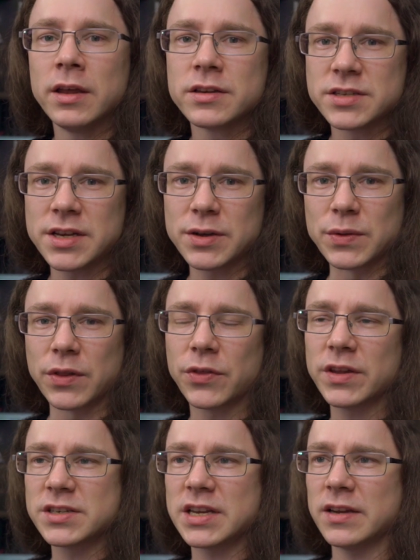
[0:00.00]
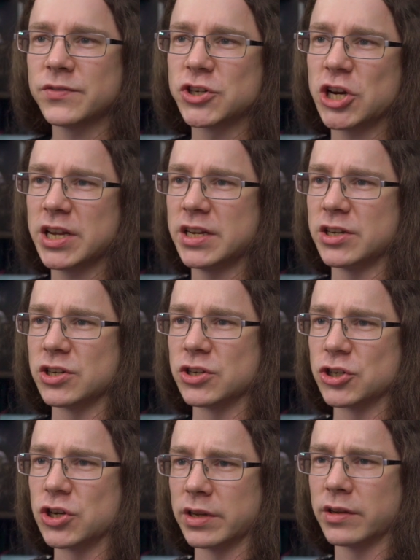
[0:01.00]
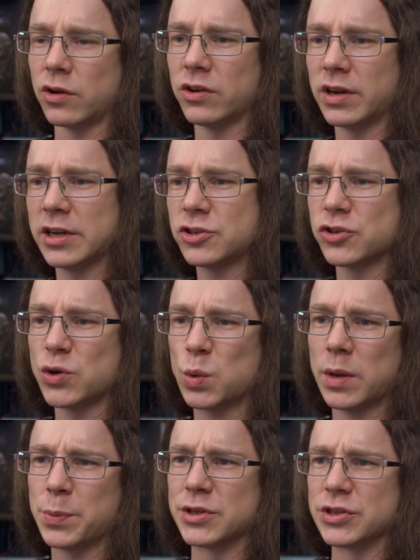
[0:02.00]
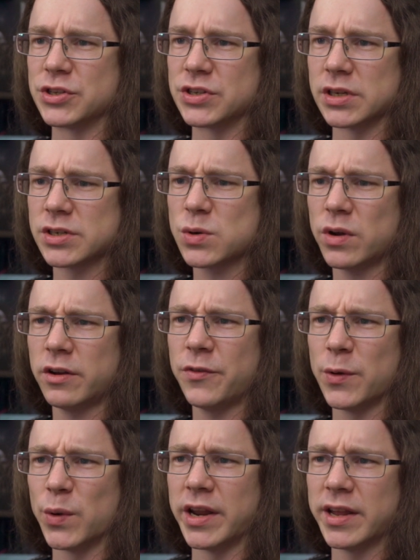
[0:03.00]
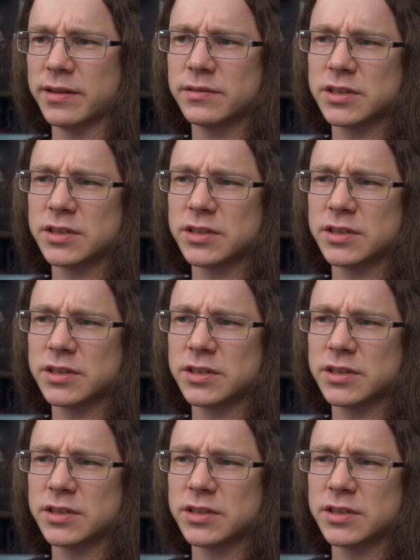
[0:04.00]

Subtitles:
So, the things that have changed on legendary weapons, there's quite a few on here.